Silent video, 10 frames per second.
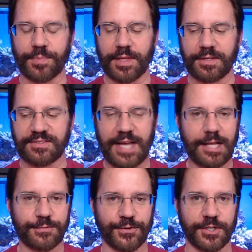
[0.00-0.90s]

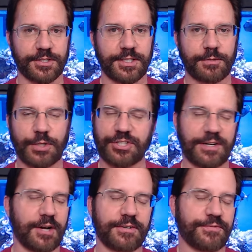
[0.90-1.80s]
Salifert, which I
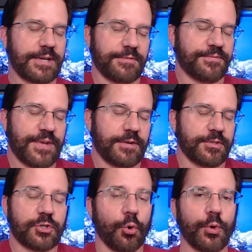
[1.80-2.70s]
have found
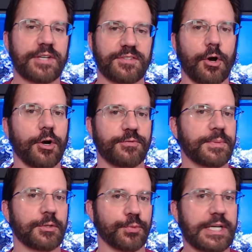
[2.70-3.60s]
notoriously hard for me
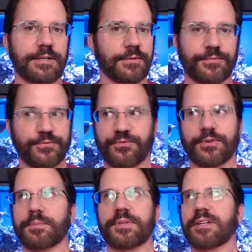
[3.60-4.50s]
to read
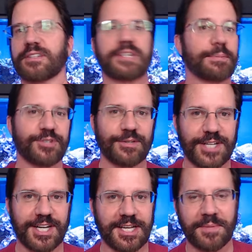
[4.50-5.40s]
from the inception of
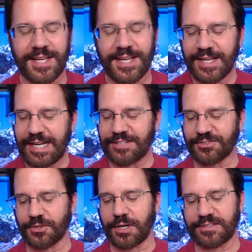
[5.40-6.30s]
time. And
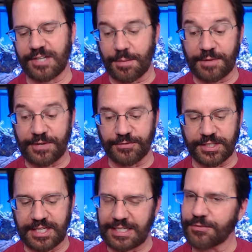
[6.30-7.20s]
so it's not my favorite
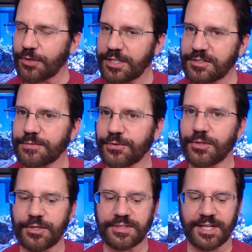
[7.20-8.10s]
kit, even though I used it for a
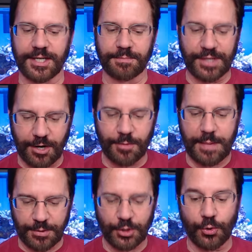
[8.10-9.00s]
long time. But I
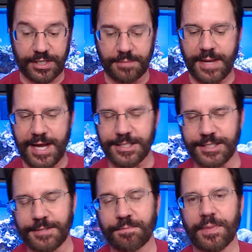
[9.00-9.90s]
remember going to
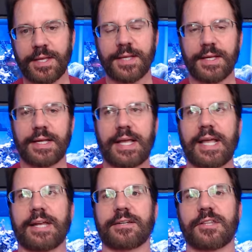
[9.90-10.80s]
Macna,
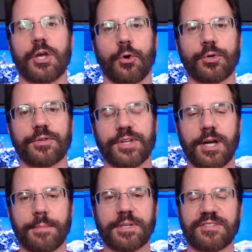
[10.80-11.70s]
and the owner of the
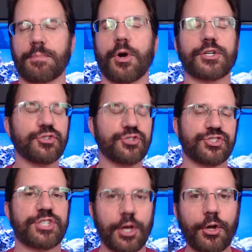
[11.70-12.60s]
company said, Mark, you're
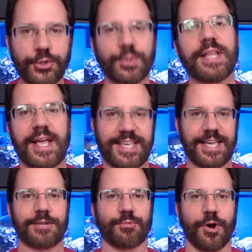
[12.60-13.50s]
still doing that
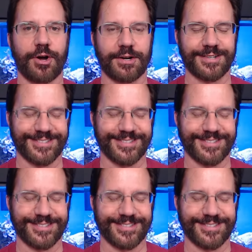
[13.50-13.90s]
kit wrong.